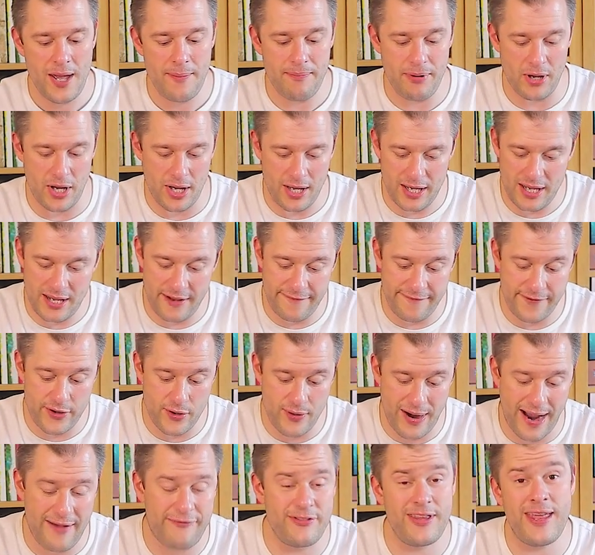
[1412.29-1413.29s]
But if
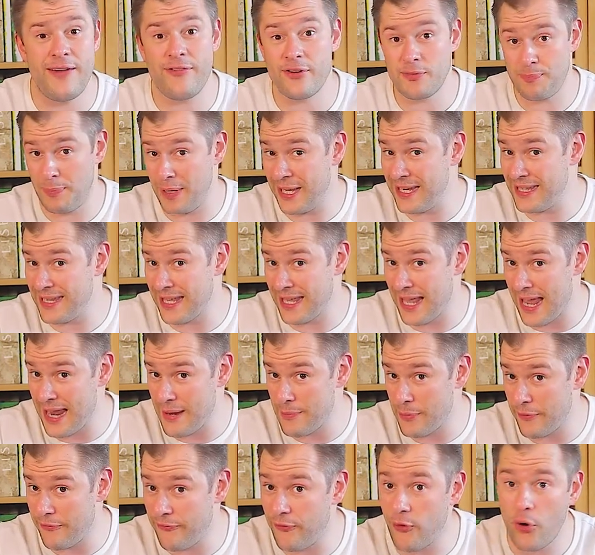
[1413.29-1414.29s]
you have never played the
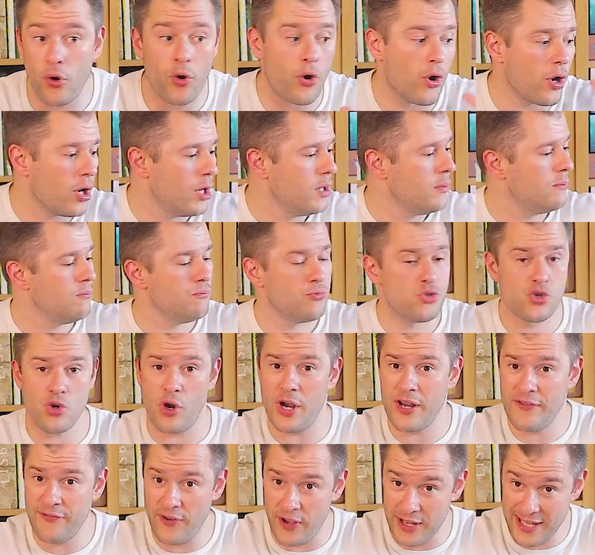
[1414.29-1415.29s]
game before,
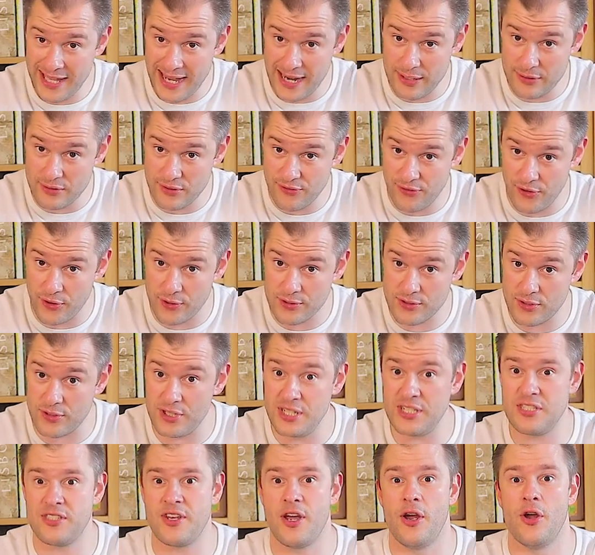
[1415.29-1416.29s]
try Viscounts first
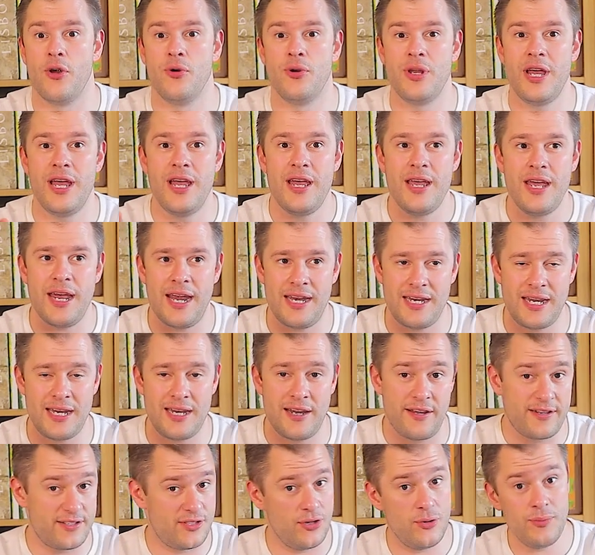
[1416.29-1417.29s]
on its own, and
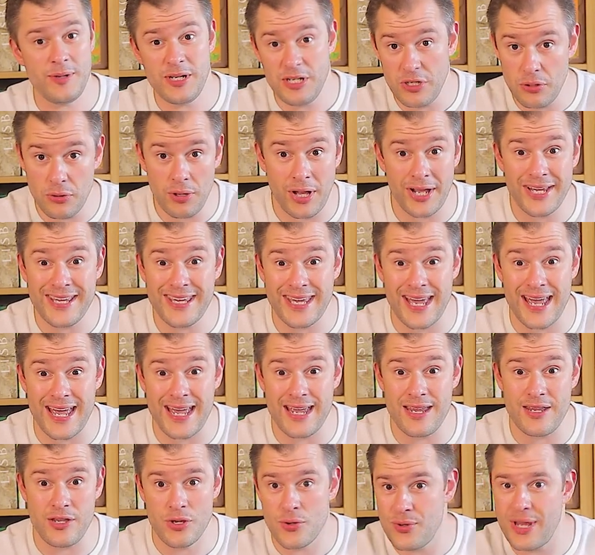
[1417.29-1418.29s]
then assuming you like
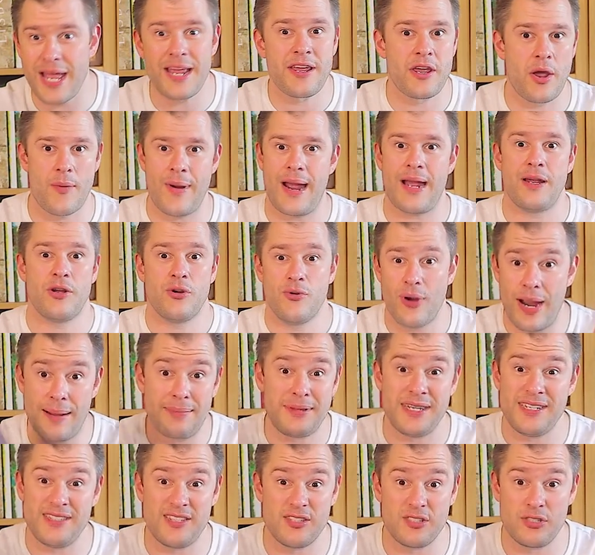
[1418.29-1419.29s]
it, you then go out and
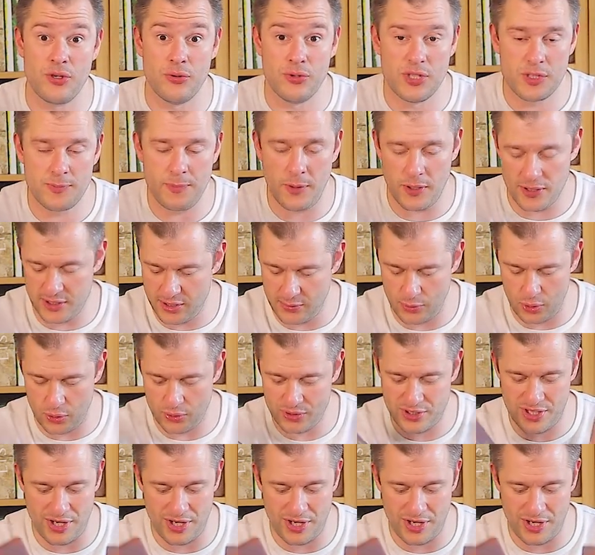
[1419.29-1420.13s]
grab these as soon as possible.